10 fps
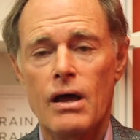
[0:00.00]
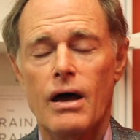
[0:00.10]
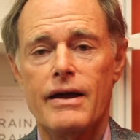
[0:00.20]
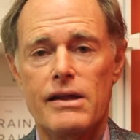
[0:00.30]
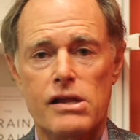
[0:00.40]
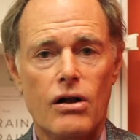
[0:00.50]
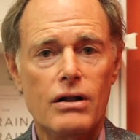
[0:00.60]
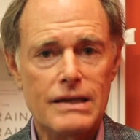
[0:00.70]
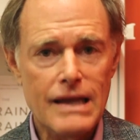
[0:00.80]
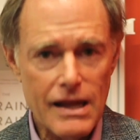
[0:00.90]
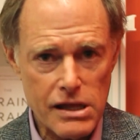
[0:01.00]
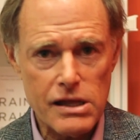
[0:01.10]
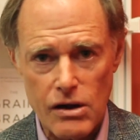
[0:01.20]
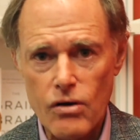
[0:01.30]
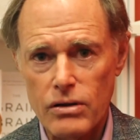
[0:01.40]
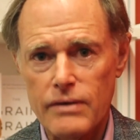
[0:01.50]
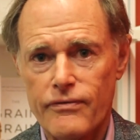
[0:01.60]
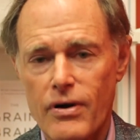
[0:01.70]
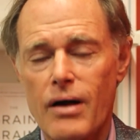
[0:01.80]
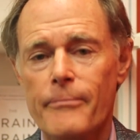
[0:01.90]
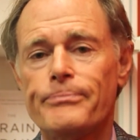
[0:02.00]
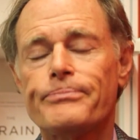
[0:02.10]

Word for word: Uh, is it all necessarily from